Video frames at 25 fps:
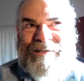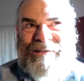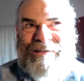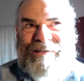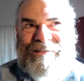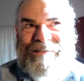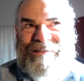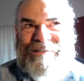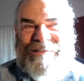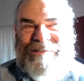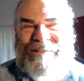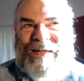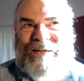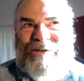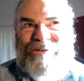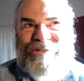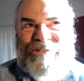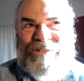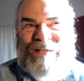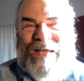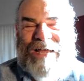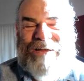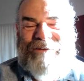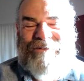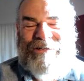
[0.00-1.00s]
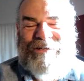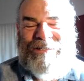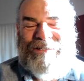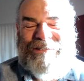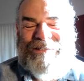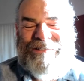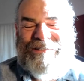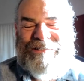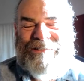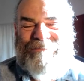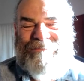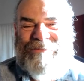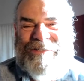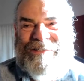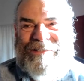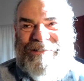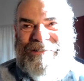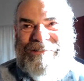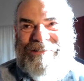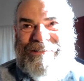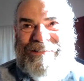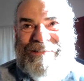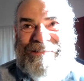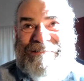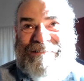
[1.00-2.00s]
It's not Osiris, it's somebody
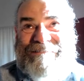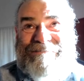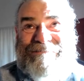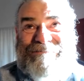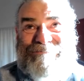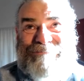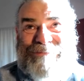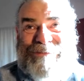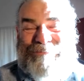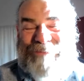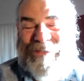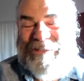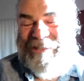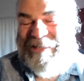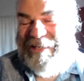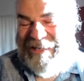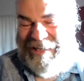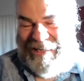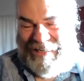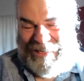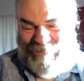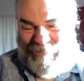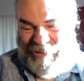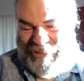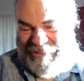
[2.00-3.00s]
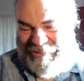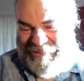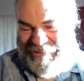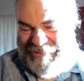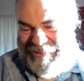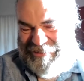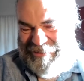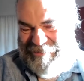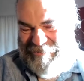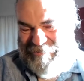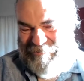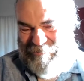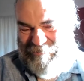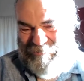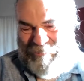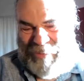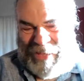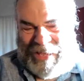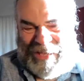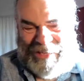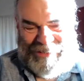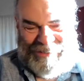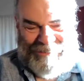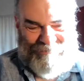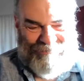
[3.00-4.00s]
else, I don't remember. Anyway,
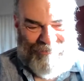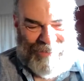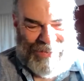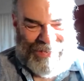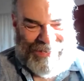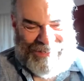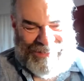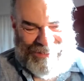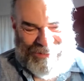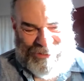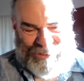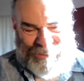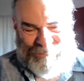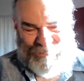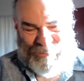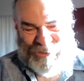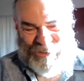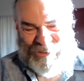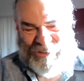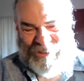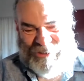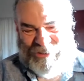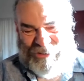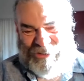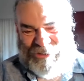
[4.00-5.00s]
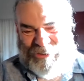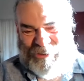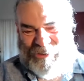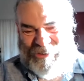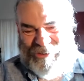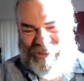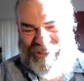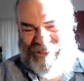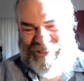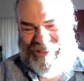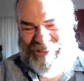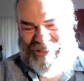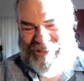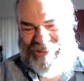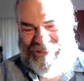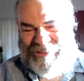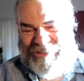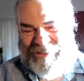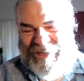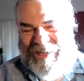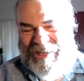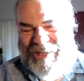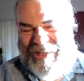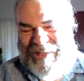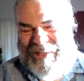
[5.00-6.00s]
bad Egyptian historian here.
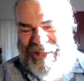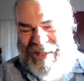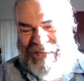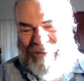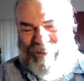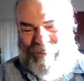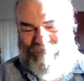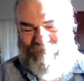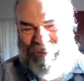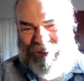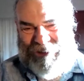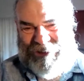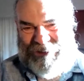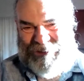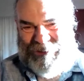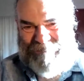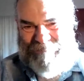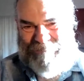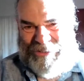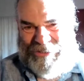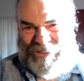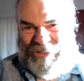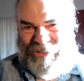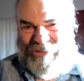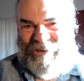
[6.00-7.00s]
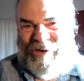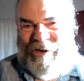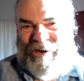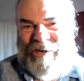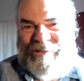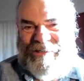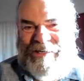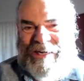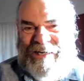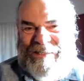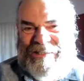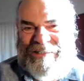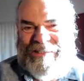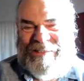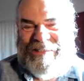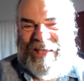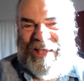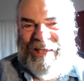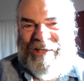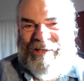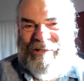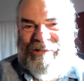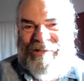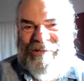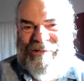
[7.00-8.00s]
Anyway, puts your heart on a
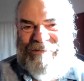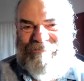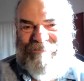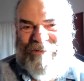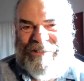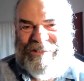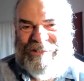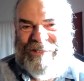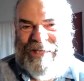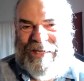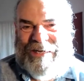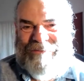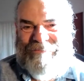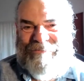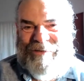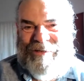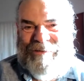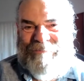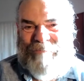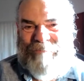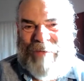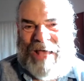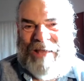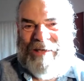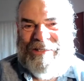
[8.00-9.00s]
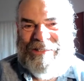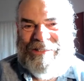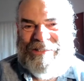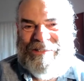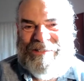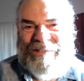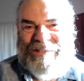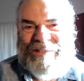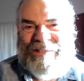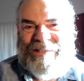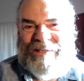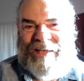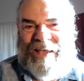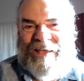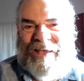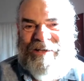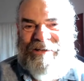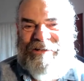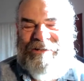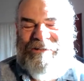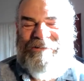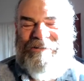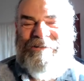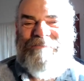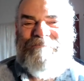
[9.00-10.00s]
scale, one side of a balancing
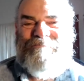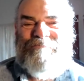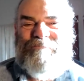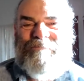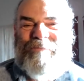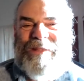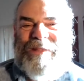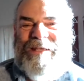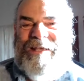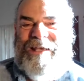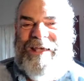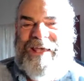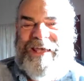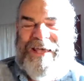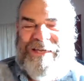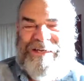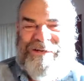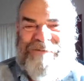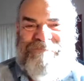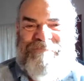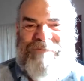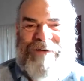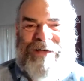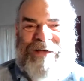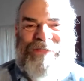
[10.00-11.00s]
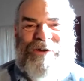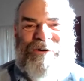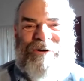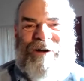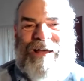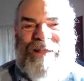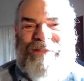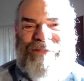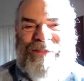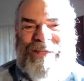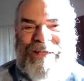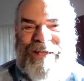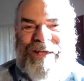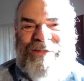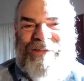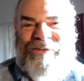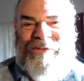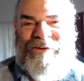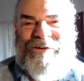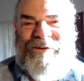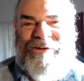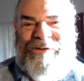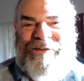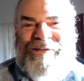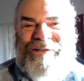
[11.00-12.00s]
scale, and a feather on the
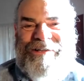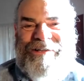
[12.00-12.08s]
other.